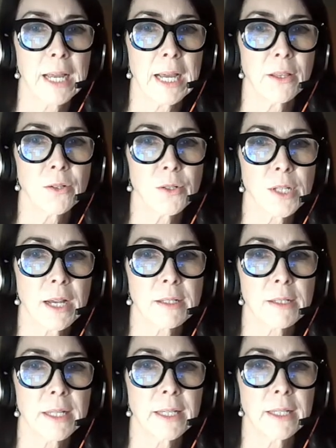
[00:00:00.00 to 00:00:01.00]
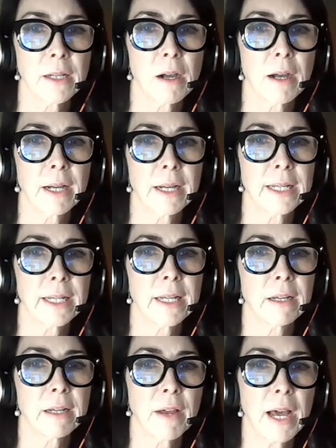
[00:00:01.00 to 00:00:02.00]
Heather's asking, I
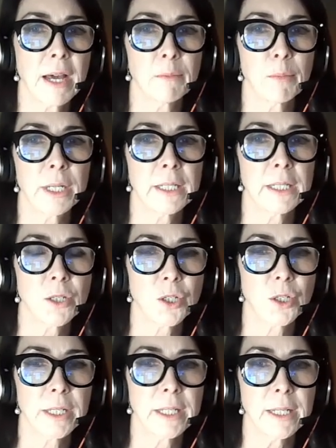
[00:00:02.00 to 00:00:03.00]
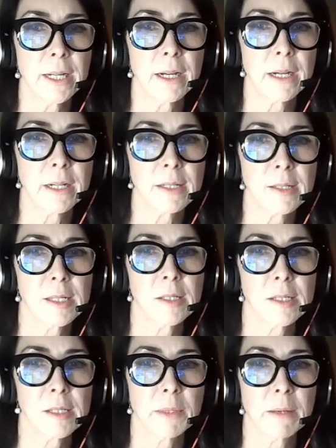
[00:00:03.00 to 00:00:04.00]
have had a brain injury uh,
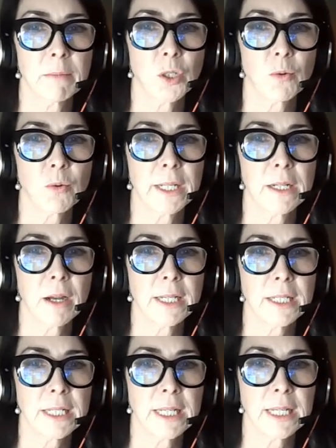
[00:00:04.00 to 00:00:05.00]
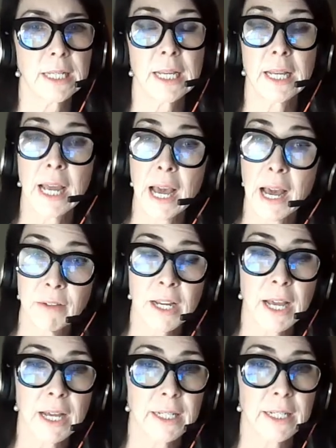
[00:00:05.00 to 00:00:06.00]
since September 2019 and haven't
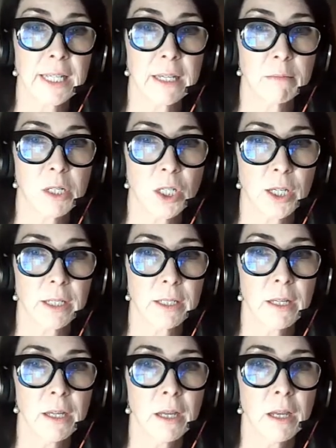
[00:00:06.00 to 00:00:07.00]
had any imaging.